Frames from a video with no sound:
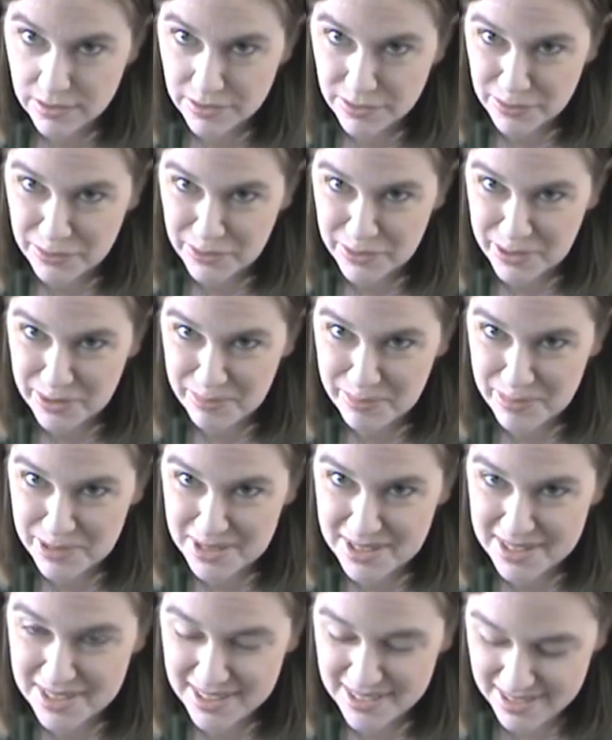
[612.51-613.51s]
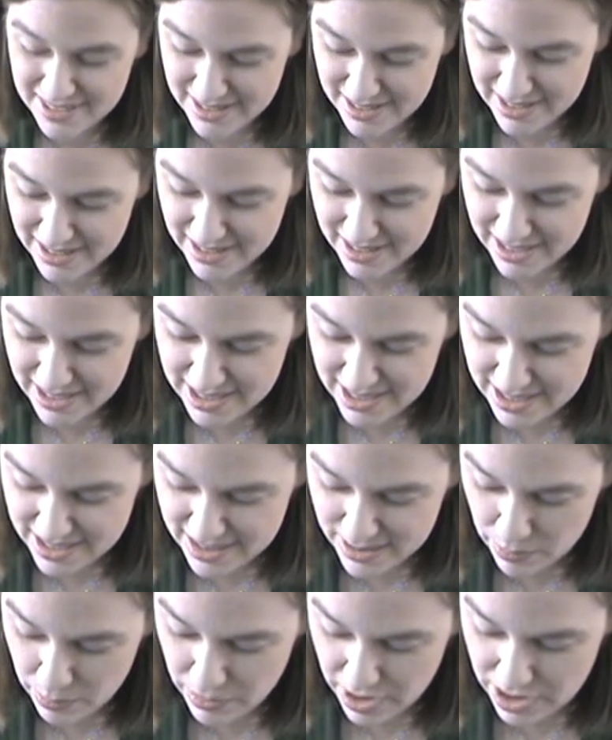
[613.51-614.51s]
Whoops, that
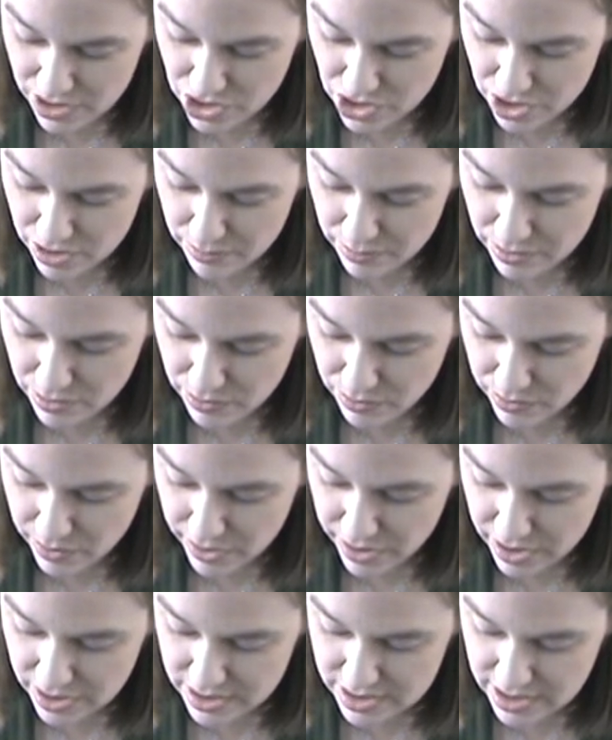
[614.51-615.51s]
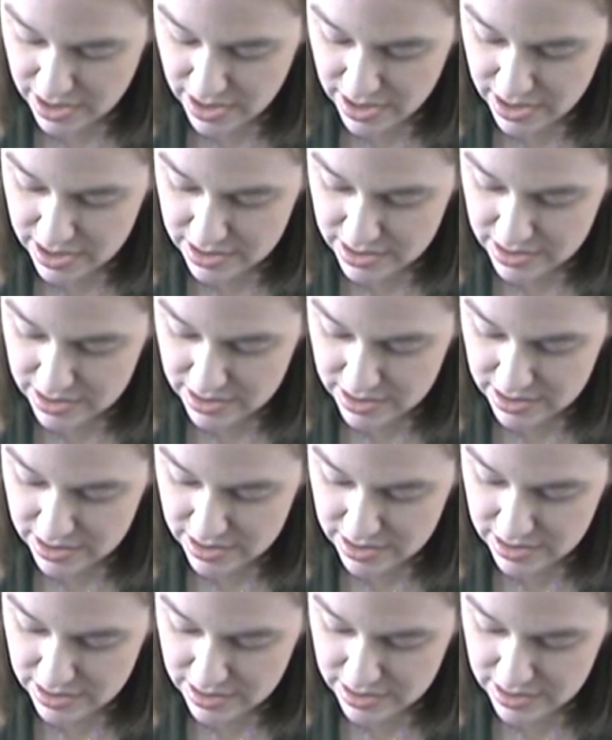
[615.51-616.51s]
doesn't match up with his eyes, does it?